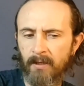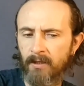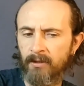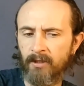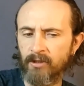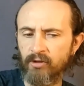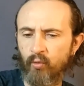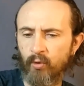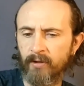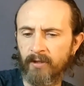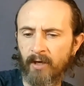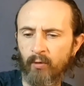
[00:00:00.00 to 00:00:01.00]
It doesn't
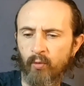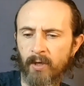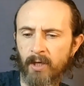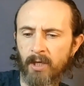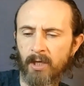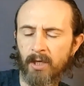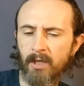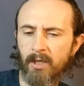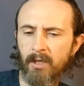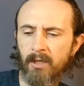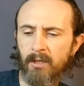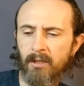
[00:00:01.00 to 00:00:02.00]
work that way.
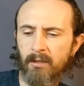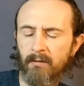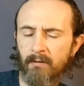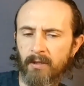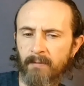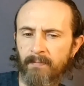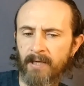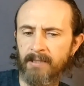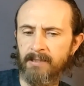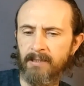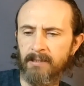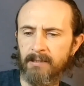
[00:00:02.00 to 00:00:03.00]
Okay,
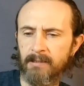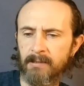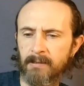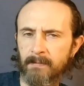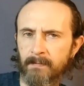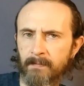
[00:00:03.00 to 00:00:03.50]
Pisces?